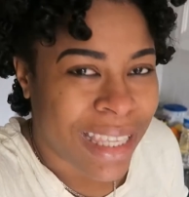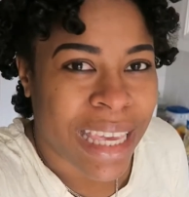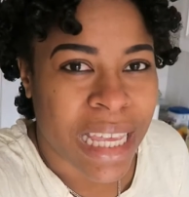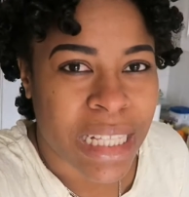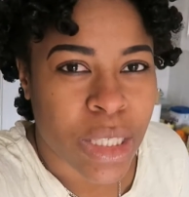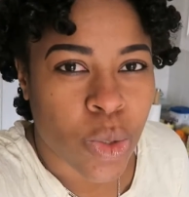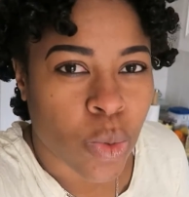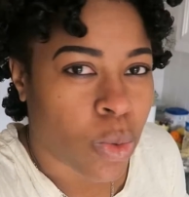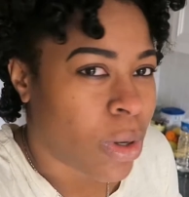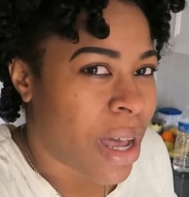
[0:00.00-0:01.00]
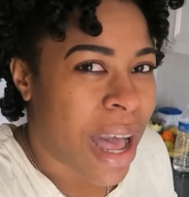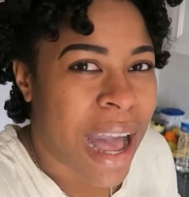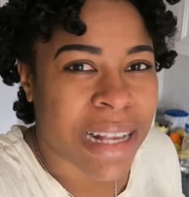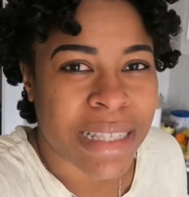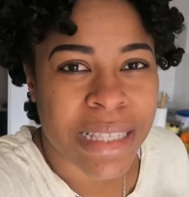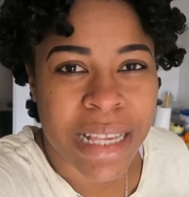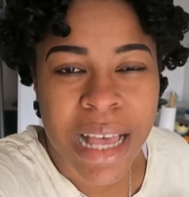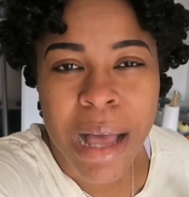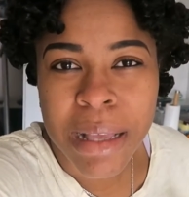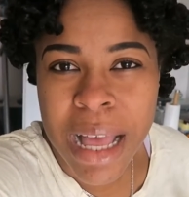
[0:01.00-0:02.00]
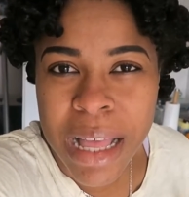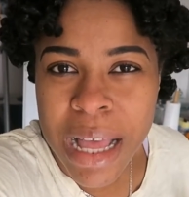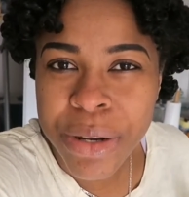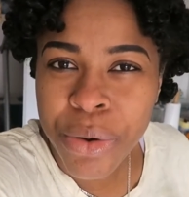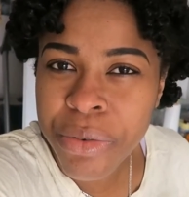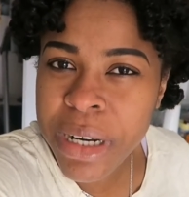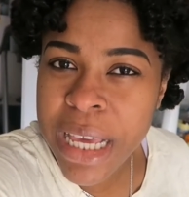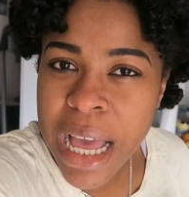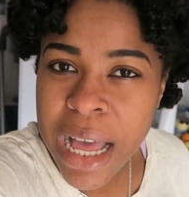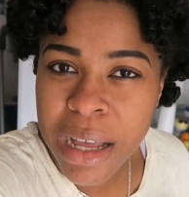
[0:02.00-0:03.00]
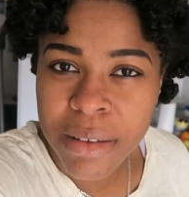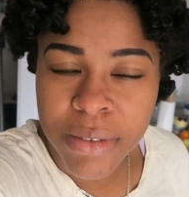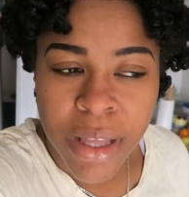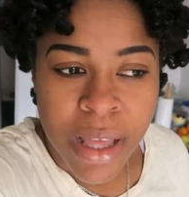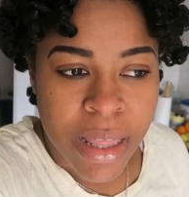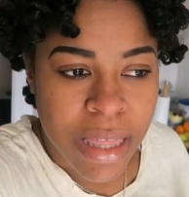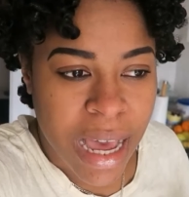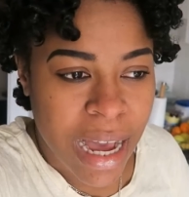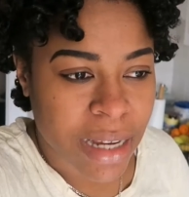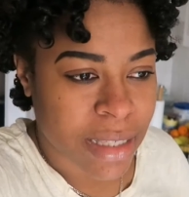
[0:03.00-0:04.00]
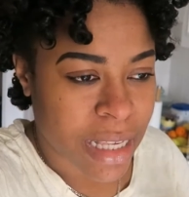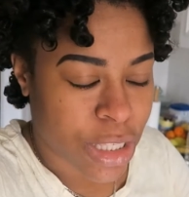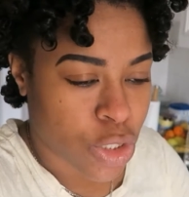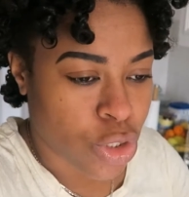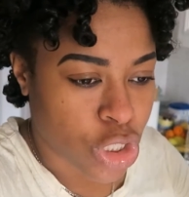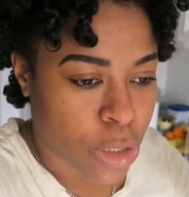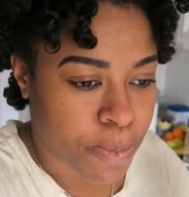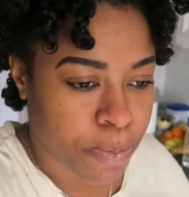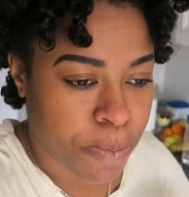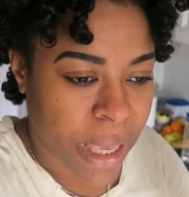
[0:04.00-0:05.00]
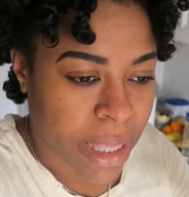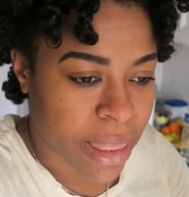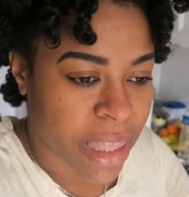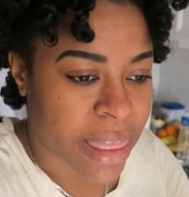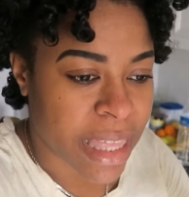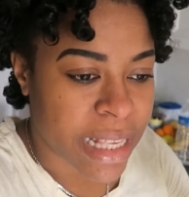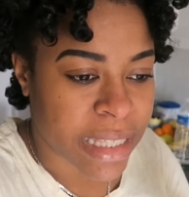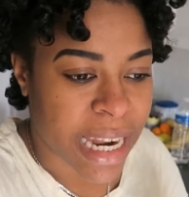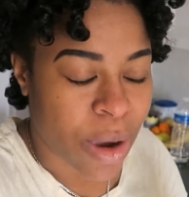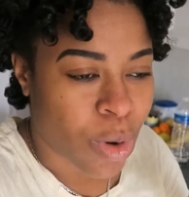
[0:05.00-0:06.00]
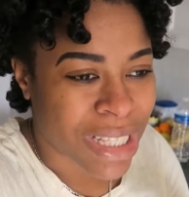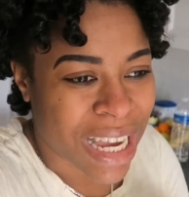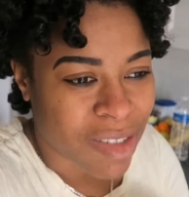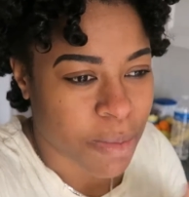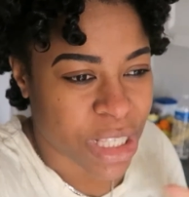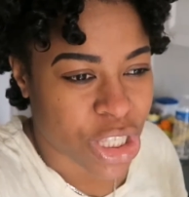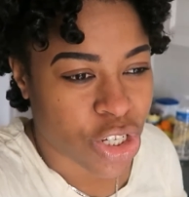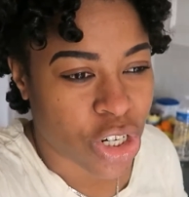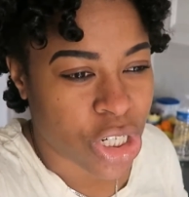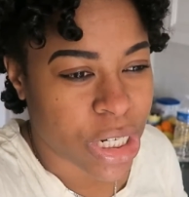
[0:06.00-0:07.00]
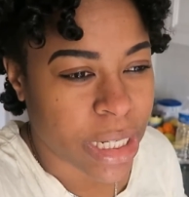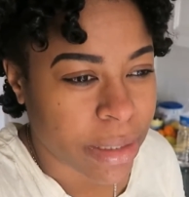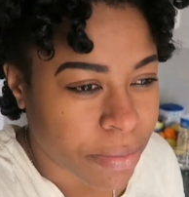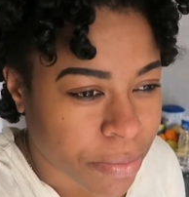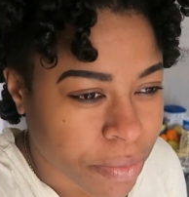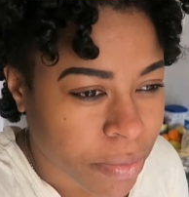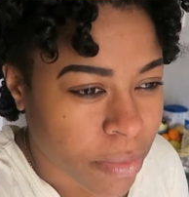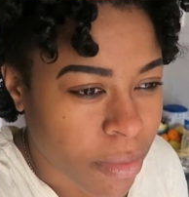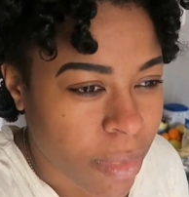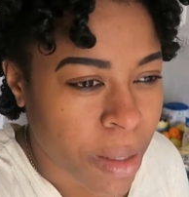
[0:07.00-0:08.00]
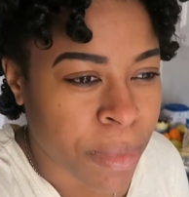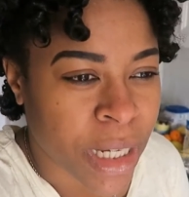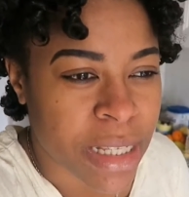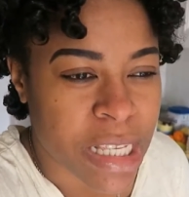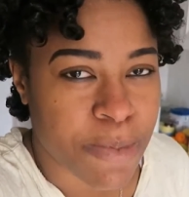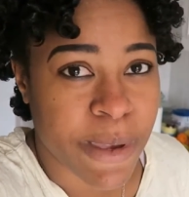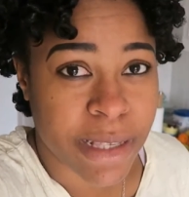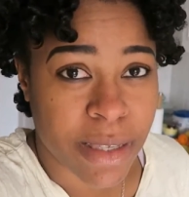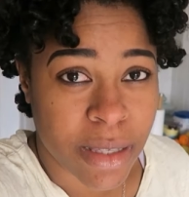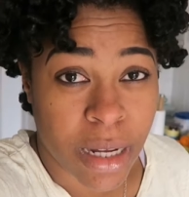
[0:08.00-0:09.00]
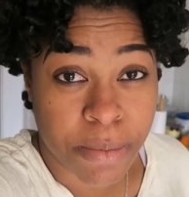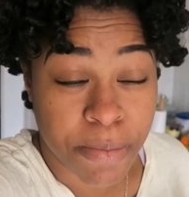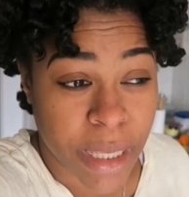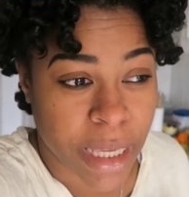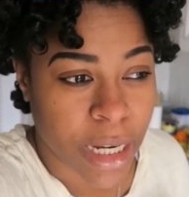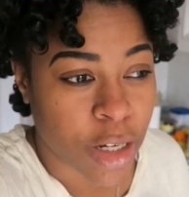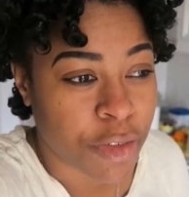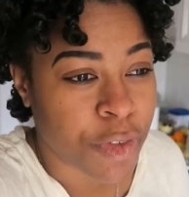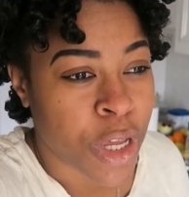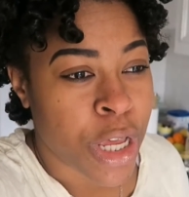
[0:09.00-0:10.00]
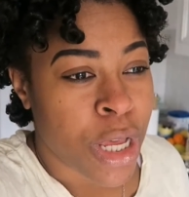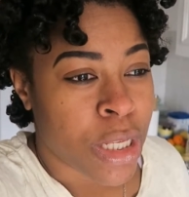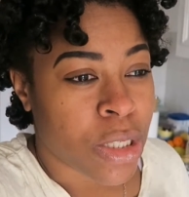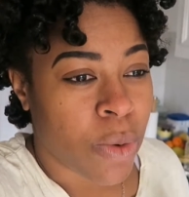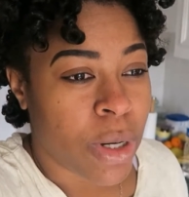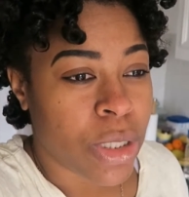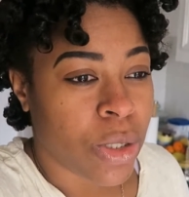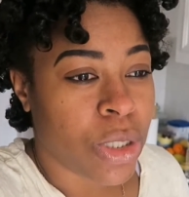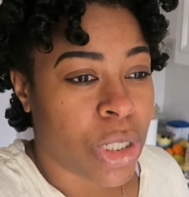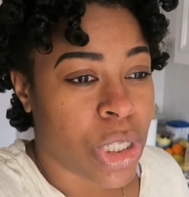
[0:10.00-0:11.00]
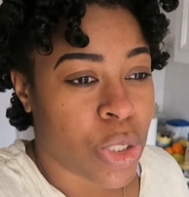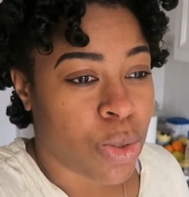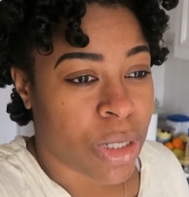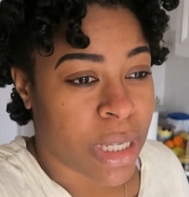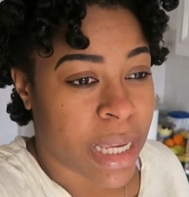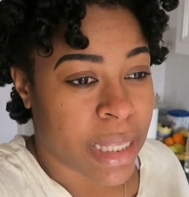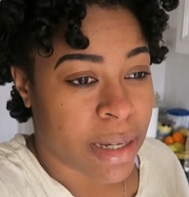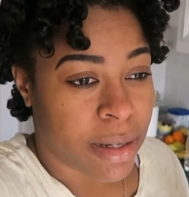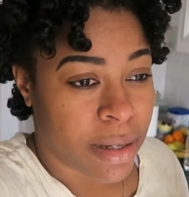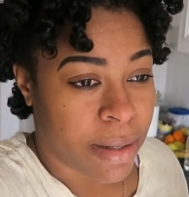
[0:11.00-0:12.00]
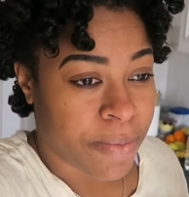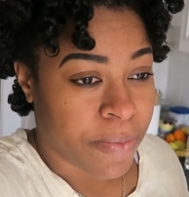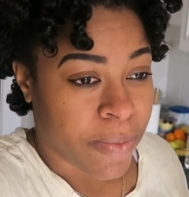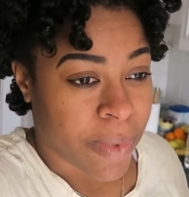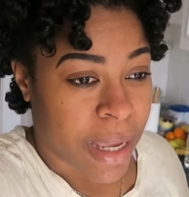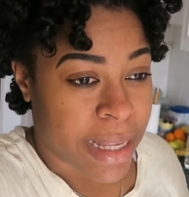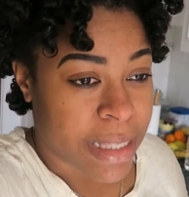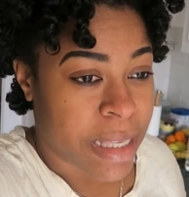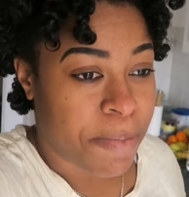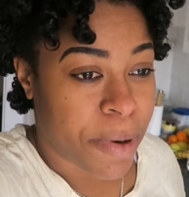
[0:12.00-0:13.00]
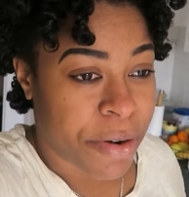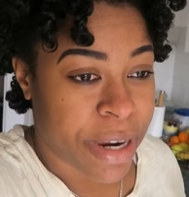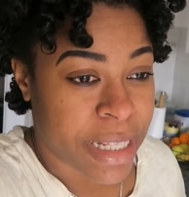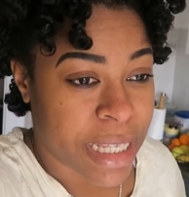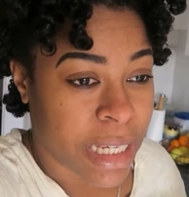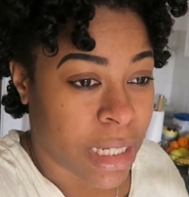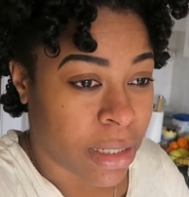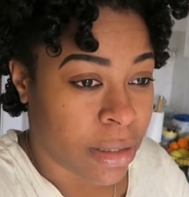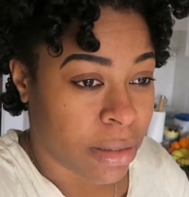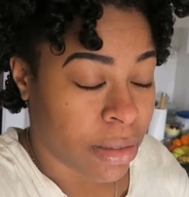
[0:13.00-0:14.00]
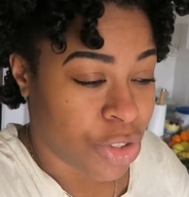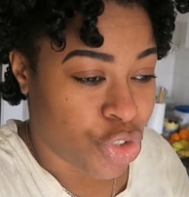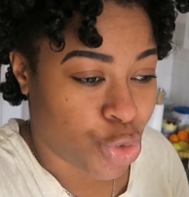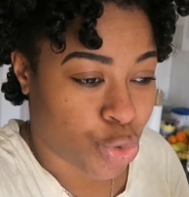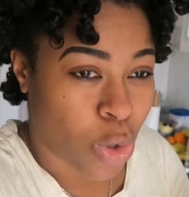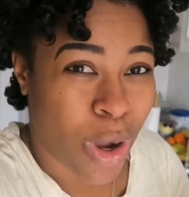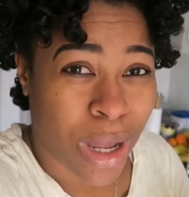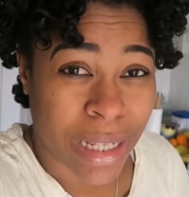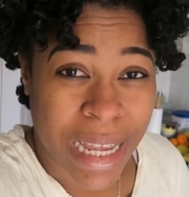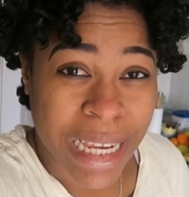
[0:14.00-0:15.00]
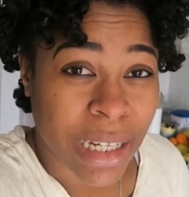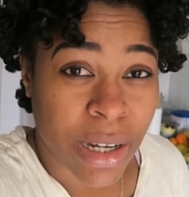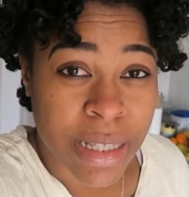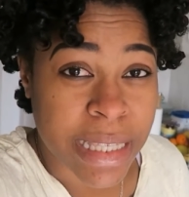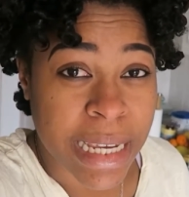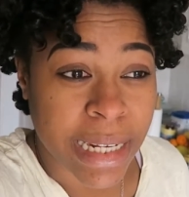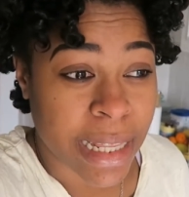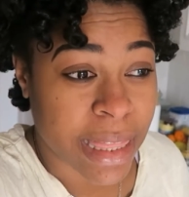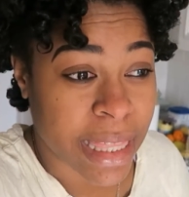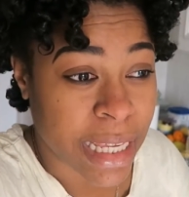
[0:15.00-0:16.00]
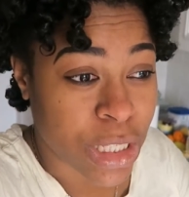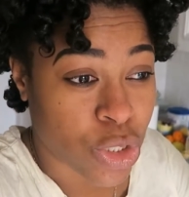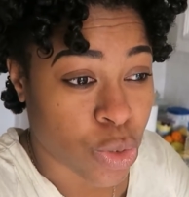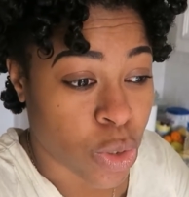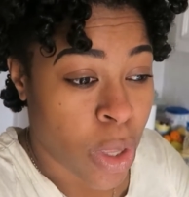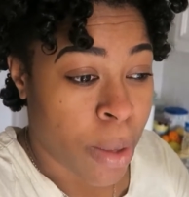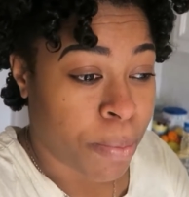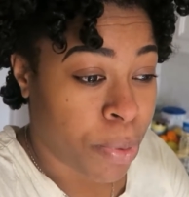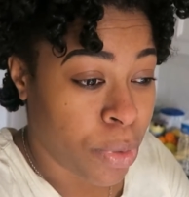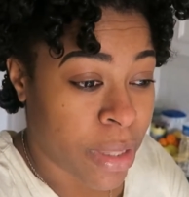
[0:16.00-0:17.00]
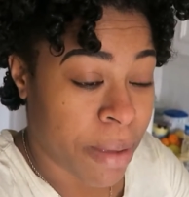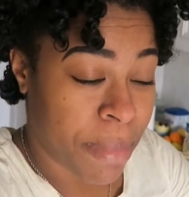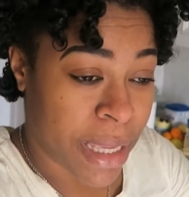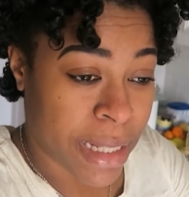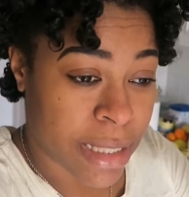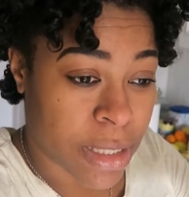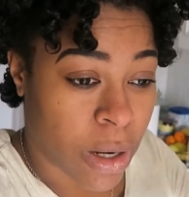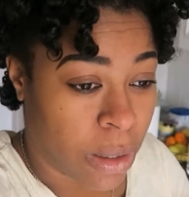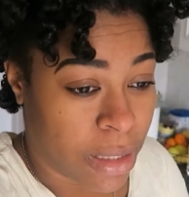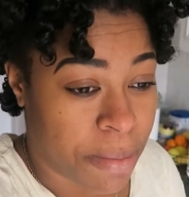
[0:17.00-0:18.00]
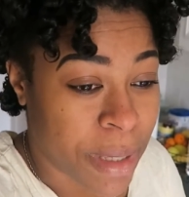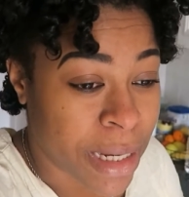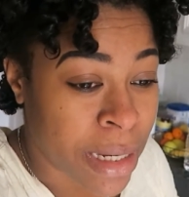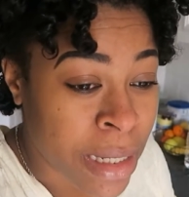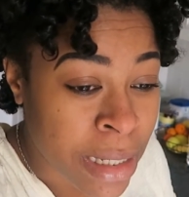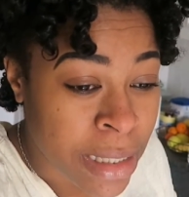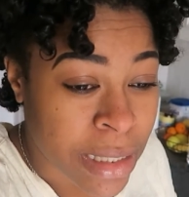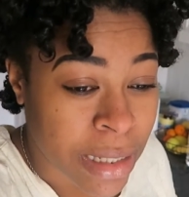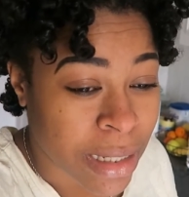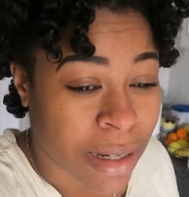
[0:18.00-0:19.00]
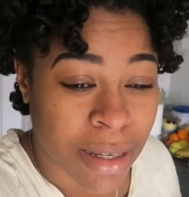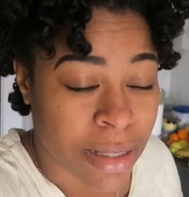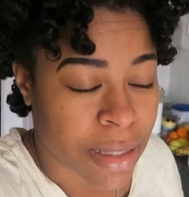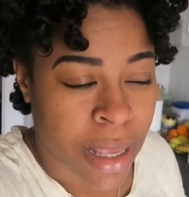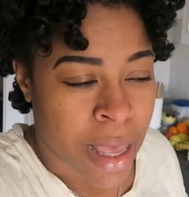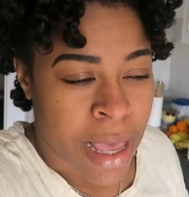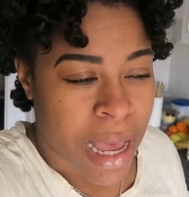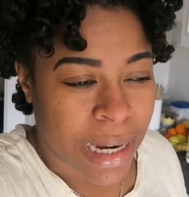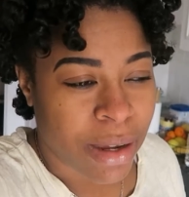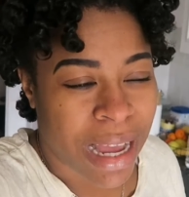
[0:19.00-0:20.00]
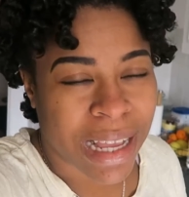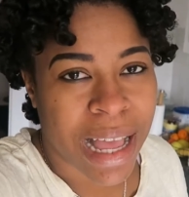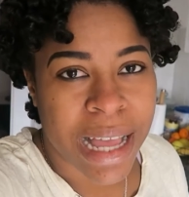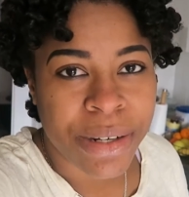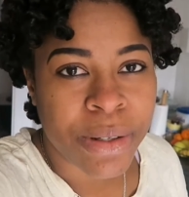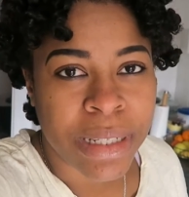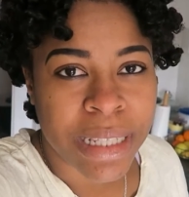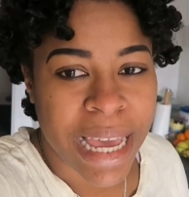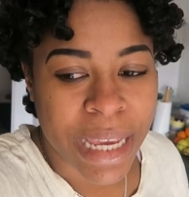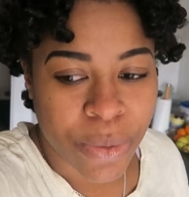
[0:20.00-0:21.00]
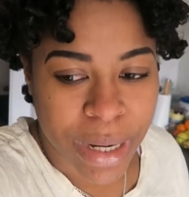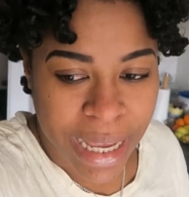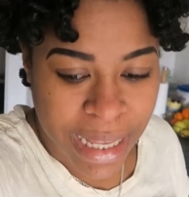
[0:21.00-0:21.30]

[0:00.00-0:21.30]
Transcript: get access i can't i don't really have the access to just pick the things that i want i have to be searching because the space is not big enough so i want to go to the store to get a a separating drawer like container thing to put them in stock them in neatly because I don't, I, I don't like when i